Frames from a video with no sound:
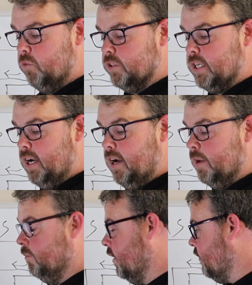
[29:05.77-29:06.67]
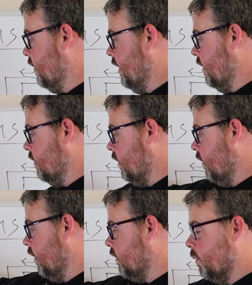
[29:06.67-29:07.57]
over time doesn't get
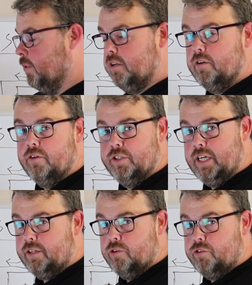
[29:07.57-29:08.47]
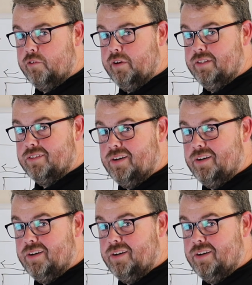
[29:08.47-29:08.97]
clogged up in your injector screens,